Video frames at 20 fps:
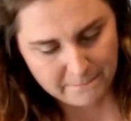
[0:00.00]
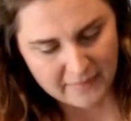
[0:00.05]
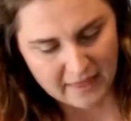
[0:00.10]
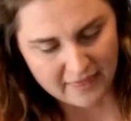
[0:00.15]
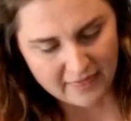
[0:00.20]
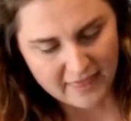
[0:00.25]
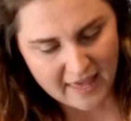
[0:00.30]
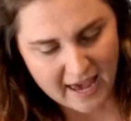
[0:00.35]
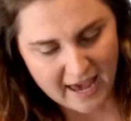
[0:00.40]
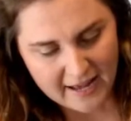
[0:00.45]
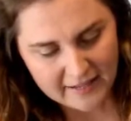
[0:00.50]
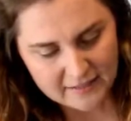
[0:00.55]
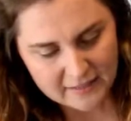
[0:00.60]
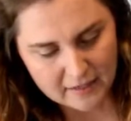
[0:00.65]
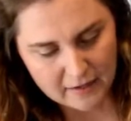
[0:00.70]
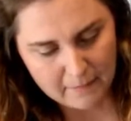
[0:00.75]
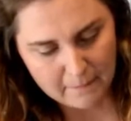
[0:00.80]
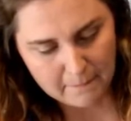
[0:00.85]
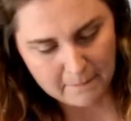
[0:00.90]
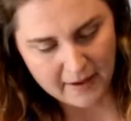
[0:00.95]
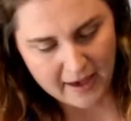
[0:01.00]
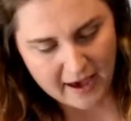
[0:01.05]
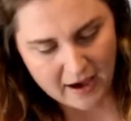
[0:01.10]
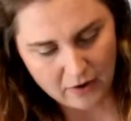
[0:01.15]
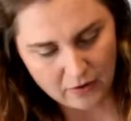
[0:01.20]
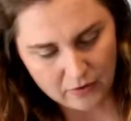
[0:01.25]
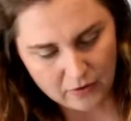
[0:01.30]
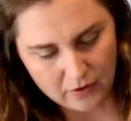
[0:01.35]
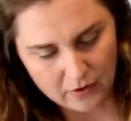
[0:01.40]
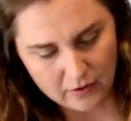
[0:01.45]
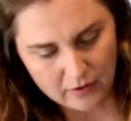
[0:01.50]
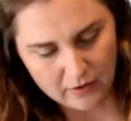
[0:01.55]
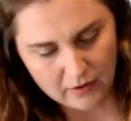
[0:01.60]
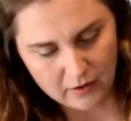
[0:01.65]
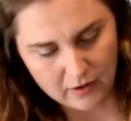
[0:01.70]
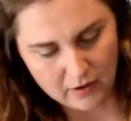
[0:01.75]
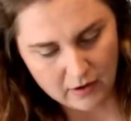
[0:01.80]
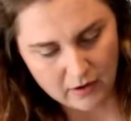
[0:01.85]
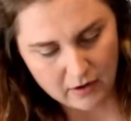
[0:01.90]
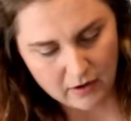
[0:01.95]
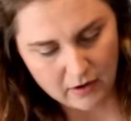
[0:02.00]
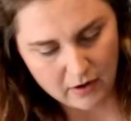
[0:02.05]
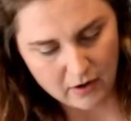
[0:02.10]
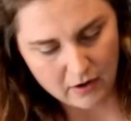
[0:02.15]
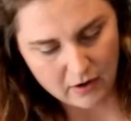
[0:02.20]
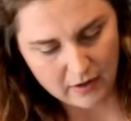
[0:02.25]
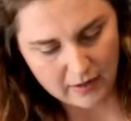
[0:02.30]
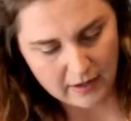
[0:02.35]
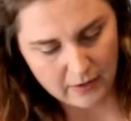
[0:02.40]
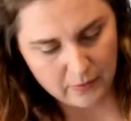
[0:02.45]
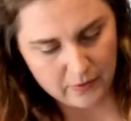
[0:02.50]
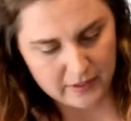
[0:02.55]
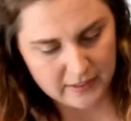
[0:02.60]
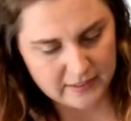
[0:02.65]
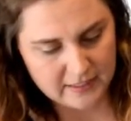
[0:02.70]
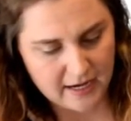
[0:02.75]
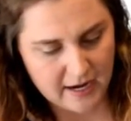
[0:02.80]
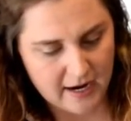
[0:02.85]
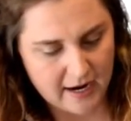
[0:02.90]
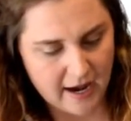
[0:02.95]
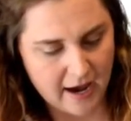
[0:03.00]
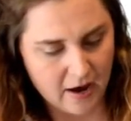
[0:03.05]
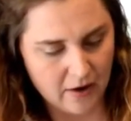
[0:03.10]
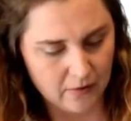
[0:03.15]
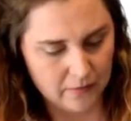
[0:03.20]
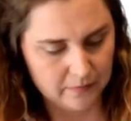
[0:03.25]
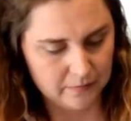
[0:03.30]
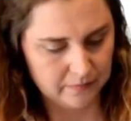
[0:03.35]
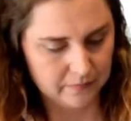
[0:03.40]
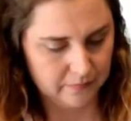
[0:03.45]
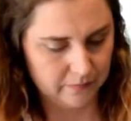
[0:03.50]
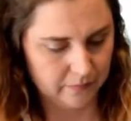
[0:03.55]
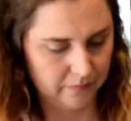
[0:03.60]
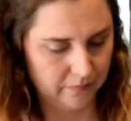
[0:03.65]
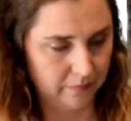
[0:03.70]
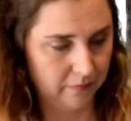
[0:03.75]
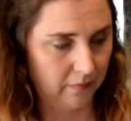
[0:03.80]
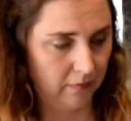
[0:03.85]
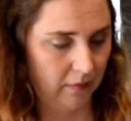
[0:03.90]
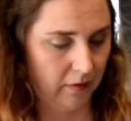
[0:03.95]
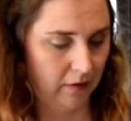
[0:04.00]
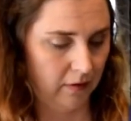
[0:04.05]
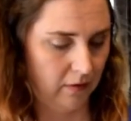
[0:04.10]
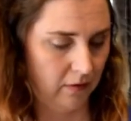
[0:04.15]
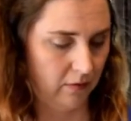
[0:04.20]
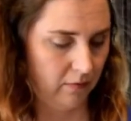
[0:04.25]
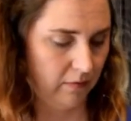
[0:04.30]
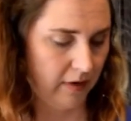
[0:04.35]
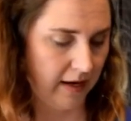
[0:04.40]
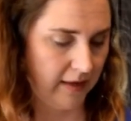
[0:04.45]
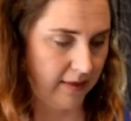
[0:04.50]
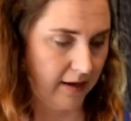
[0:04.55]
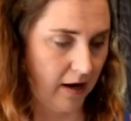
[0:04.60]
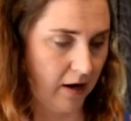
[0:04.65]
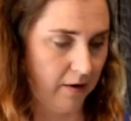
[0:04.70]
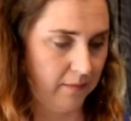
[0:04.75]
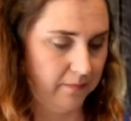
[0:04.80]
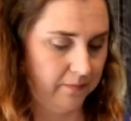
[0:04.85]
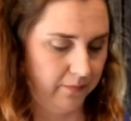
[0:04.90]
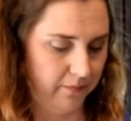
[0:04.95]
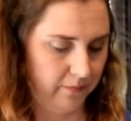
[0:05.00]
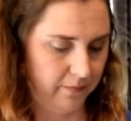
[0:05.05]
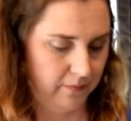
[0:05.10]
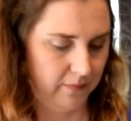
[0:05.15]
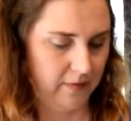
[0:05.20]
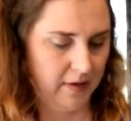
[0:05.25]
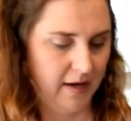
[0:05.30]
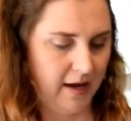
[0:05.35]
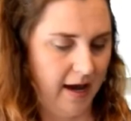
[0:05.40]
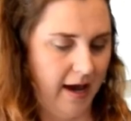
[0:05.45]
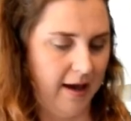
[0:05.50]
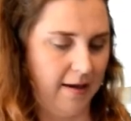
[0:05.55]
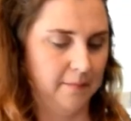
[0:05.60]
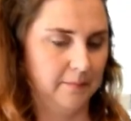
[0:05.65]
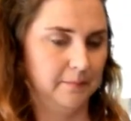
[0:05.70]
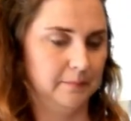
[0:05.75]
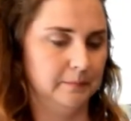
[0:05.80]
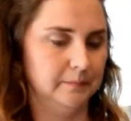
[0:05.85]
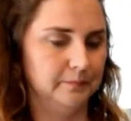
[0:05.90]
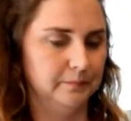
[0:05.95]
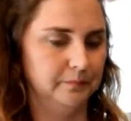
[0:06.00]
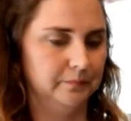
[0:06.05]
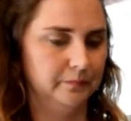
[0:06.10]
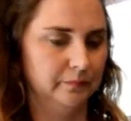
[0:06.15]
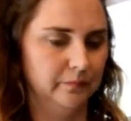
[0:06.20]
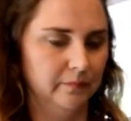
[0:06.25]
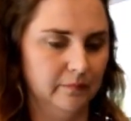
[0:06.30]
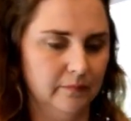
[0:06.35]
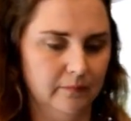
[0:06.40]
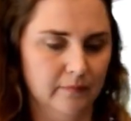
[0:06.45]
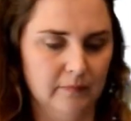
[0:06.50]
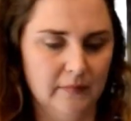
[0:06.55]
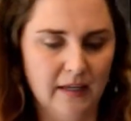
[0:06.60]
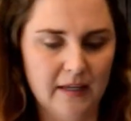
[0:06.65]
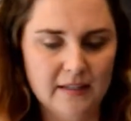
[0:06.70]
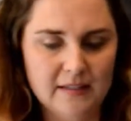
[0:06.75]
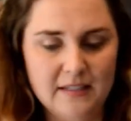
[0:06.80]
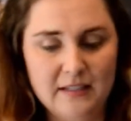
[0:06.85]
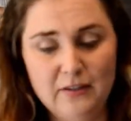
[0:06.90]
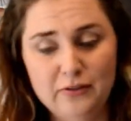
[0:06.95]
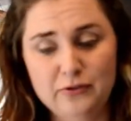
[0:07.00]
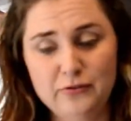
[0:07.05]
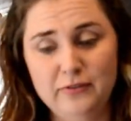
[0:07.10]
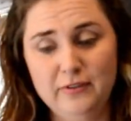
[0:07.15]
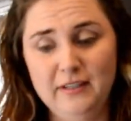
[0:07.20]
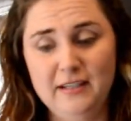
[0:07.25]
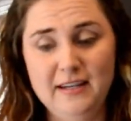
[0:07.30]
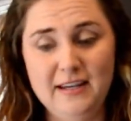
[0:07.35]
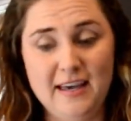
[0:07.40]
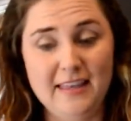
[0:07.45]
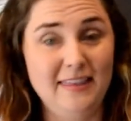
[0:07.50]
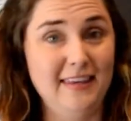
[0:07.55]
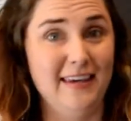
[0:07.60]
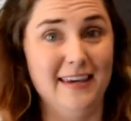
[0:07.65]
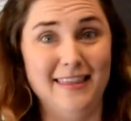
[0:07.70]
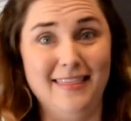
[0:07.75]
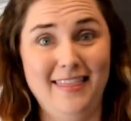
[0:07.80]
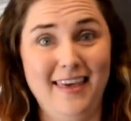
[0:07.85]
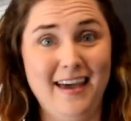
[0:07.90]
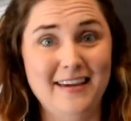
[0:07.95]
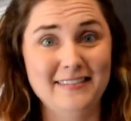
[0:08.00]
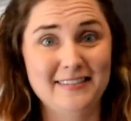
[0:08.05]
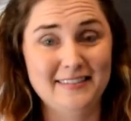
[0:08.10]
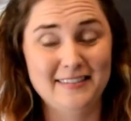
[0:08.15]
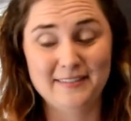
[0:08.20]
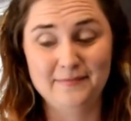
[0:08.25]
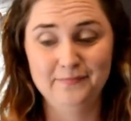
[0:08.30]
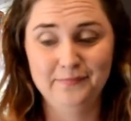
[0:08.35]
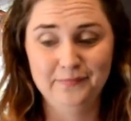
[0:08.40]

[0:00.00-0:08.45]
That's about all I want to take out right there. Okay. And see, there's really nothing in this.